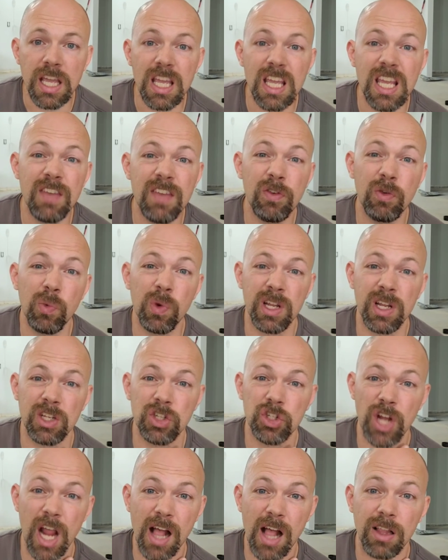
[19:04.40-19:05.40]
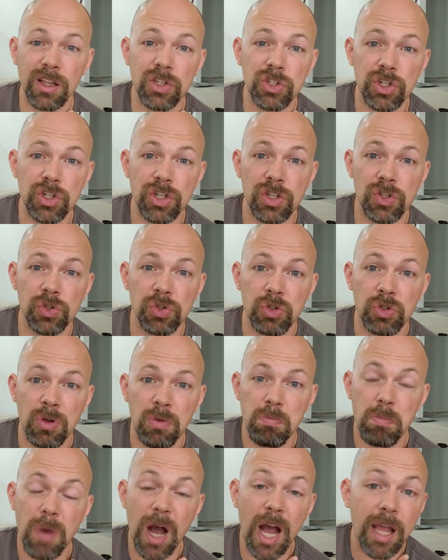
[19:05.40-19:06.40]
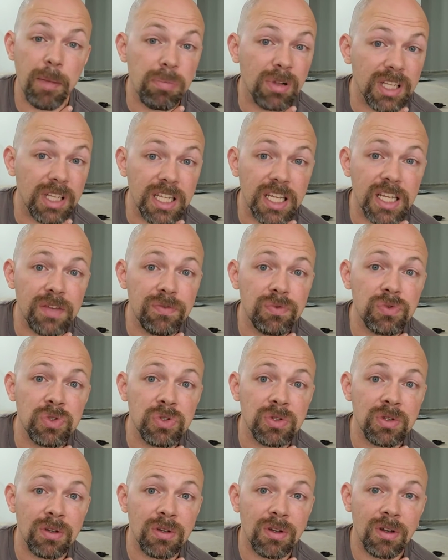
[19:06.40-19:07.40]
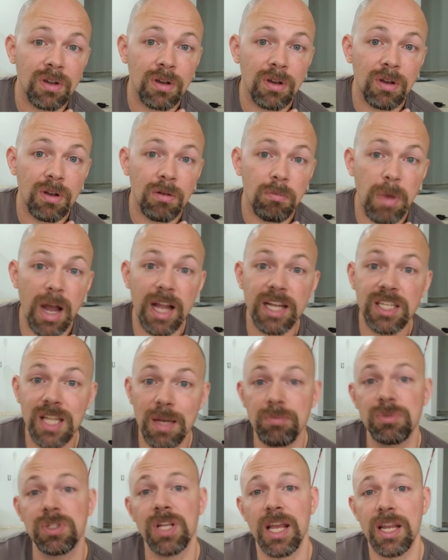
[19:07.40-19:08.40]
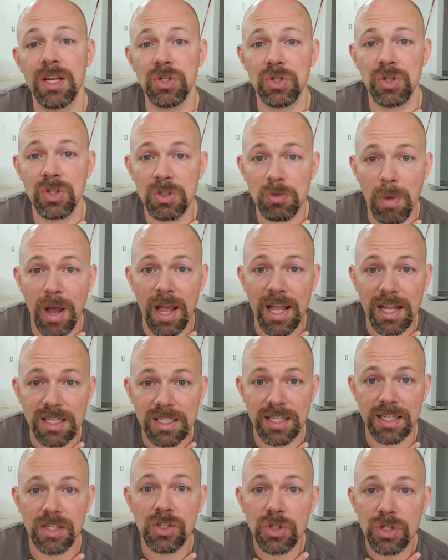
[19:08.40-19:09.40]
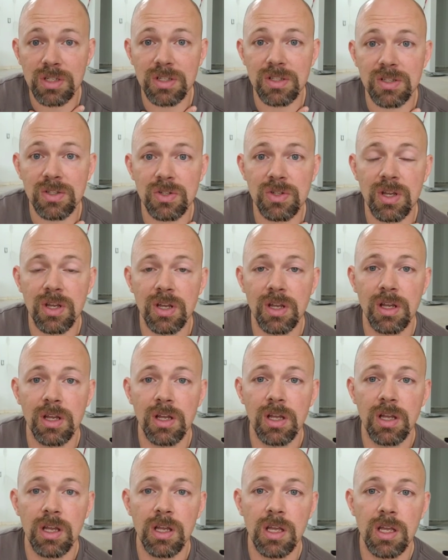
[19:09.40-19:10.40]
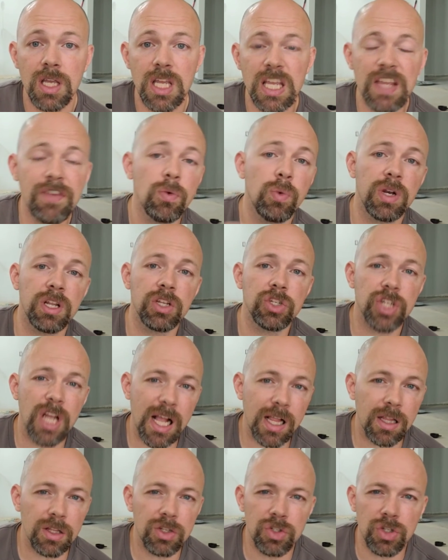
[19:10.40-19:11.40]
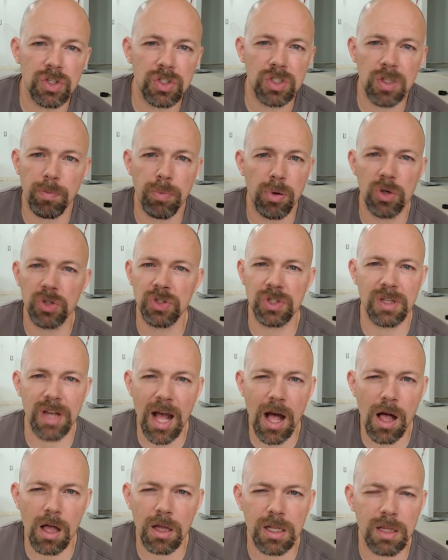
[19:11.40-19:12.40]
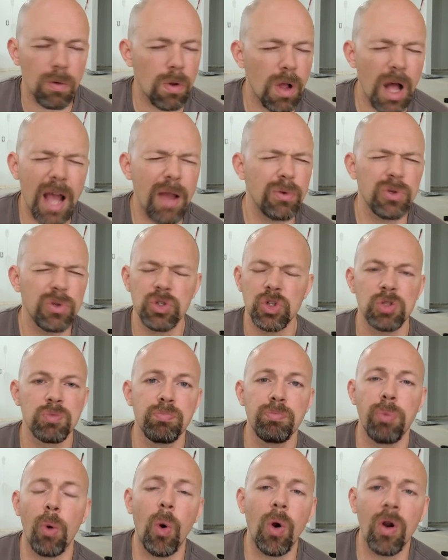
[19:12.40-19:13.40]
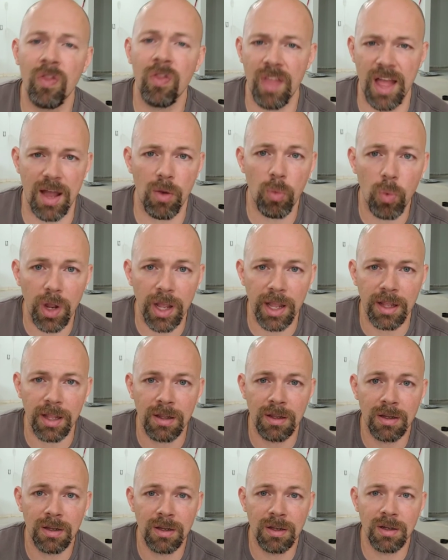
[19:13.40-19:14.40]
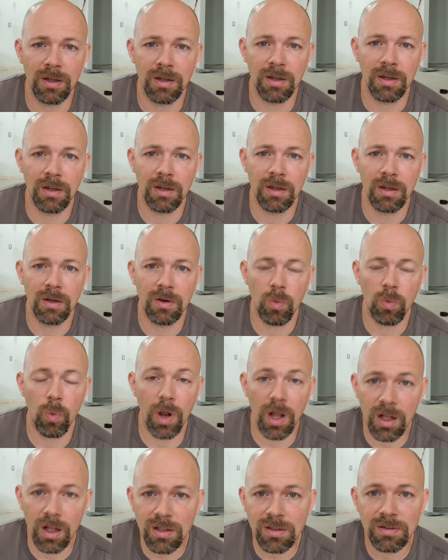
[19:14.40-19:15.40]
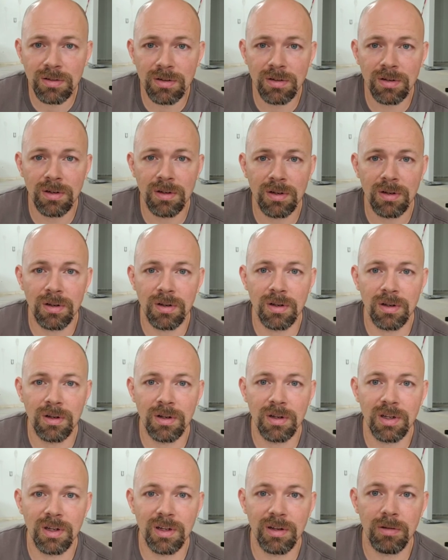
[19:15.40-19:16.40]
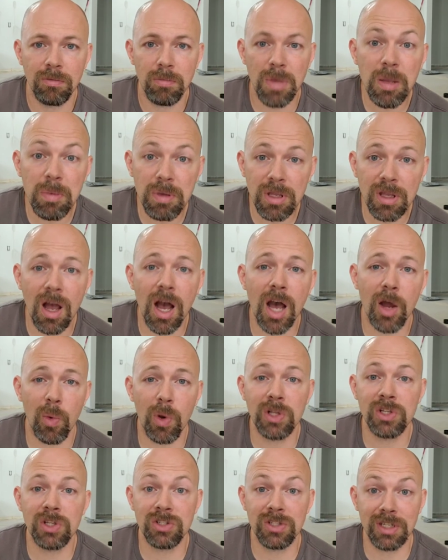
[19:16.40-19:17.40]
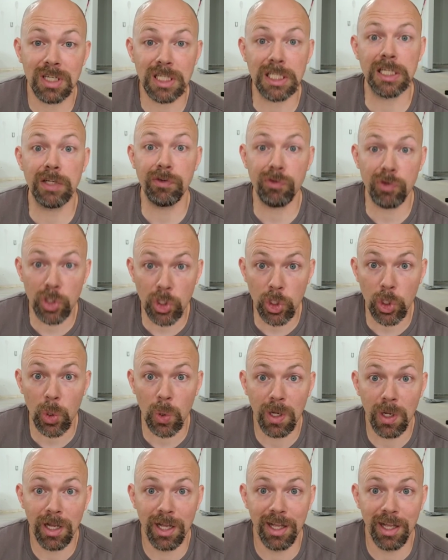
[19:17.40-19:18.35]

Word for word: even when it challenges my beliefs, my temptations, my addictions, even when it challenges the personality. Well, I was just born that way. Well, maybe God wants to deliver you.